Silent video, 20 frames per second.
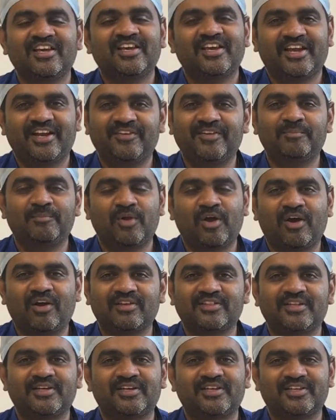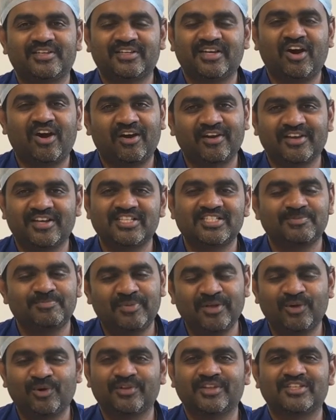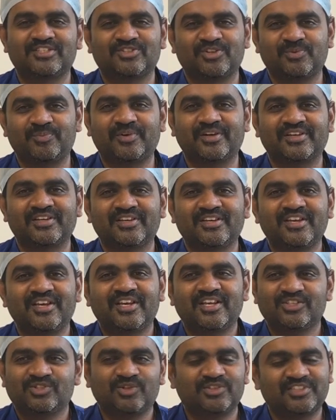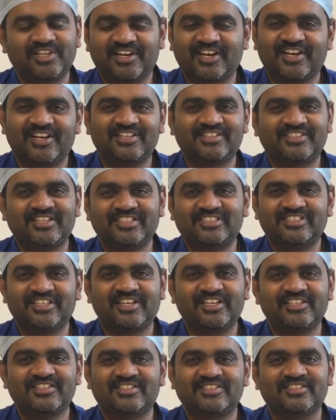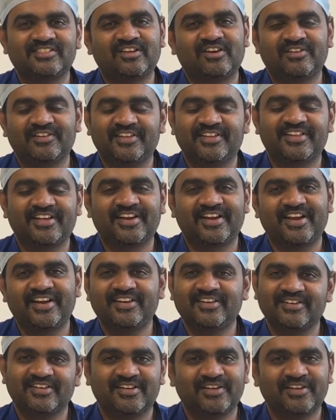and we block the organs below the stomach. So general anesthesia is, on the other hand,